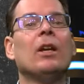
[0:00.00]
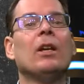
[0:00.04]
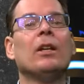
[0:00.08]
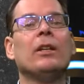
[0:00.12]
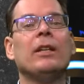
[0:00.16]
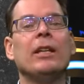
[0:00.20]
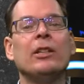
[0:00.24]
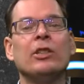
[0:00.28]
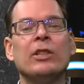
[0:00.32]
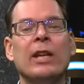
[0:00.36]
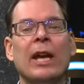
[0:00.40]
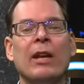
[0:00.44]

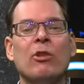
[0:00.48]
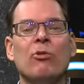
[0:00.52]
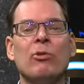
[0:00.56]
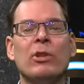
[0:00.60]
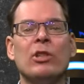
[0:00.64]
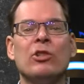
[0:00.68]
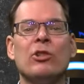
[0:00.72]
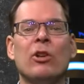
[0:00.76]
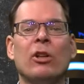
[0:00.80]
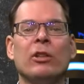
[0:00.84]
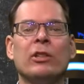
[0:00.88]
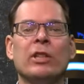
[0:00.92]
This can
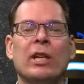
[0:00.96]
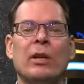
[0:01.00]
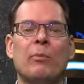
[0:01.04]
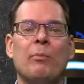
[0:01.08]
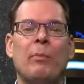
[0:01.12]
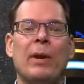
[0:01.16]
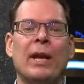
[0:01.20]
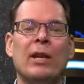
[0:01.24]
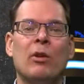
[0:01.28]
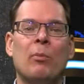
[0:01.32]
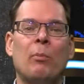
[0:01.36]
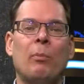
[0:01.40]
result in
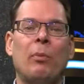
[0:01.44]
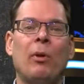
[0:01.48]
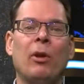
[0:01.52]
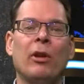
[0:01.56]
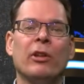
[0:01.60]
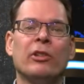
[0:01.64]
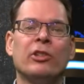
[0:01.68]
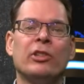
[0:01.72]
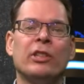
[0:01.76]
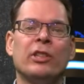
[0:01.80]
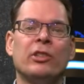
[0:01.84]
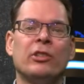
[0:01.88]
better
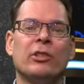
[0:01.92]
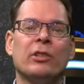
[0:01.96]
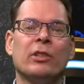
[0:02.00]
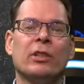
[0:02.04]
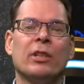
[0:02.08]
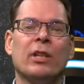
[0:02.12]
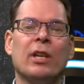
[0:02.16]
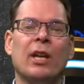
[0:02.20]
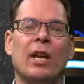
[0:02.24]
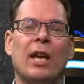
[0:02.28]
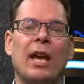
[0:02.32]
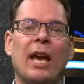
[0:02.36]
policies
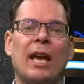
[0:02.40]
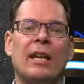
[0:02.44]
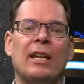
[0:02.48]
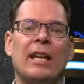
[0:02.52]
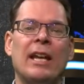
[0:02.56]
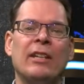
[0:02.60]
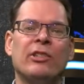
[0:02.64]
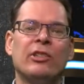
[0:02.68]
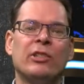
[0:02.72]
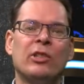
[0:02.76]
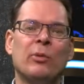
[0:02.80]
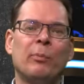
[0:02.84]
and
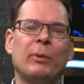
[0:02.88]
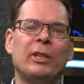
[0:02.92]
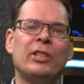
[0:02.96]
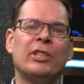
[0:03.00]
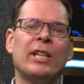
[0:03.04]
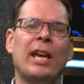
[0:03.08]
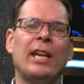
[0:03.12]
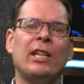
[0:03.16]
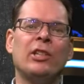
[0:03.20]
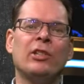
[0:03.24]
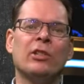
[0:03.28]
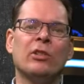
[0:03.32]

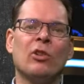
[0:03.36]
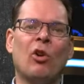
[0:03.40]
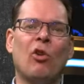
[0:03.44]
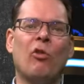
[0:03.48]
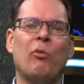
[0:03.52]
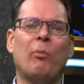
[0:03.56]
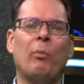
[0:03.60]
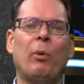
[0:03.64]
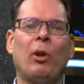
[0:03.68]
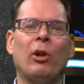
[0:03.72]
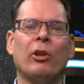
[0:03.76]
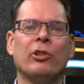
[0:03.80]
legitimization
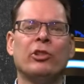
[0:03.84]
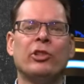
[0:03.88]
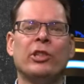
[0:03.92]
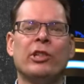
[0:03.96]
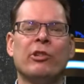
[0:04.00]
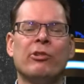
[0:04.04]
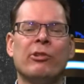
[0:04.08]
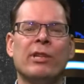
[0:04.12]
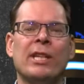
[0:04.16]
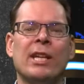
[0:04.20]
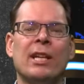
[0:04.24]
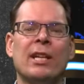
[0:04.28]
of policy
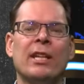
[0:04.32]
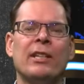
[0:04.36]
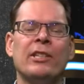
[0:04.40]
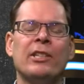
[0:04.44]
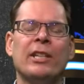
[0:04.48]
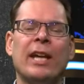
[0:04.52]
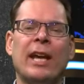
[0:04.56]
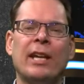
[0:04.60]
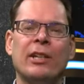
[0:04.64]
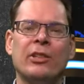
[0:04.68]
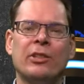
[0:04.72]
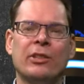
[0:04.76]

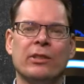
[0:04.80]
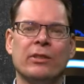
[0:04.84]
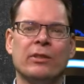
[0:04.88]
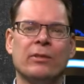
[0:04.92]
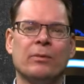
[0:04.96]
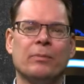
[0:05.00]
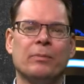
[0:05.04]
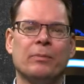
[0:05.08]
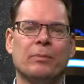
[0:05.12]
realization.